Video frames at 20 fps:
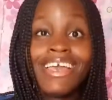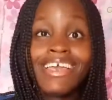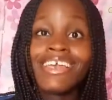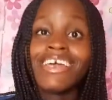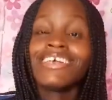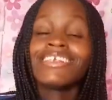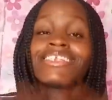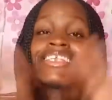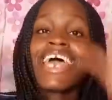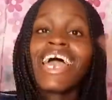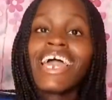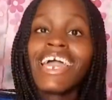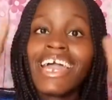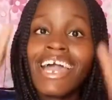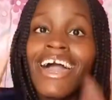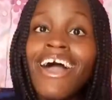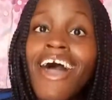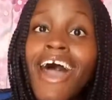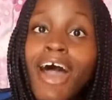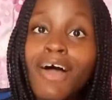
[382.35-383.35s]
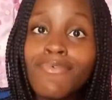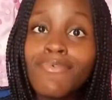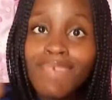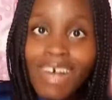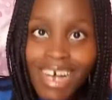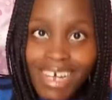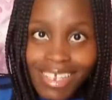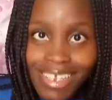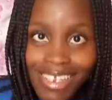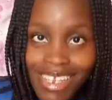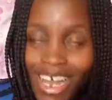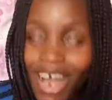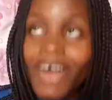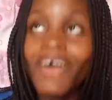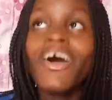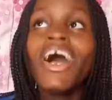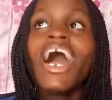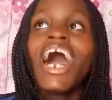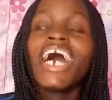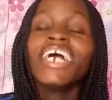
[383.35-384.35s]
Yes, calm down.
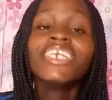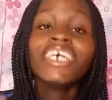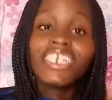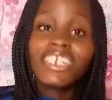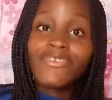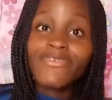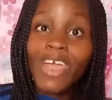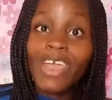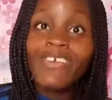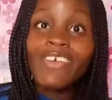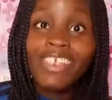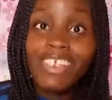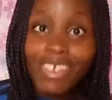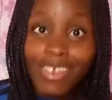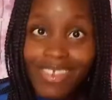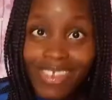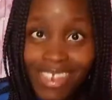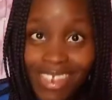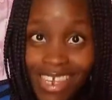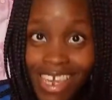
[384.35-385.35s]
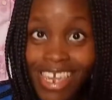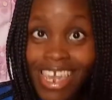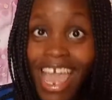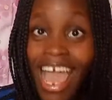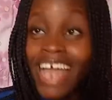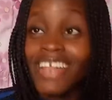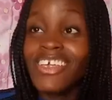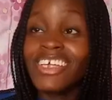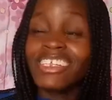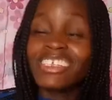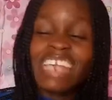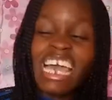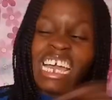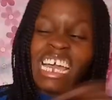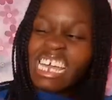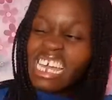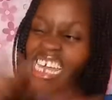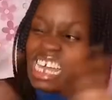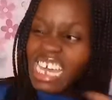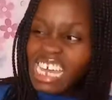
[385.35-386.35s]
Down. And this is very easy to say, and it's
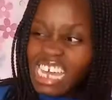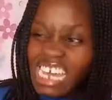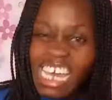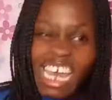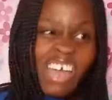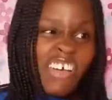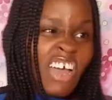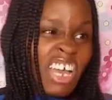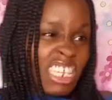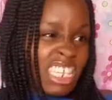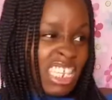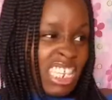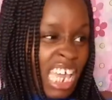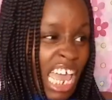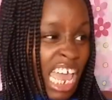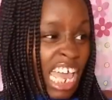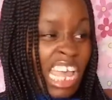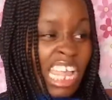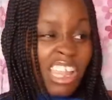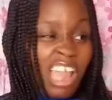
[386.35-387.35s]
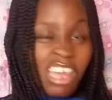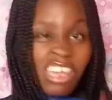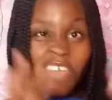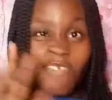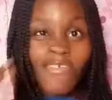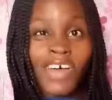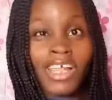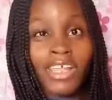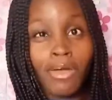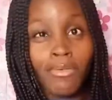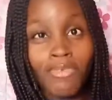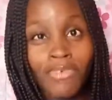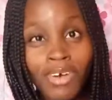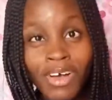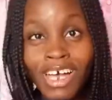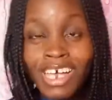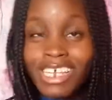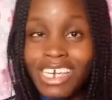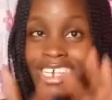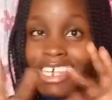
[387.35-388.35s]
like, hey, where she say that she married a boo,
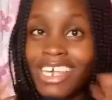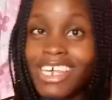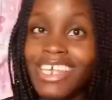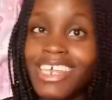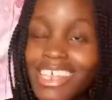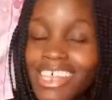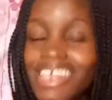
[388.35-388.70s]
that she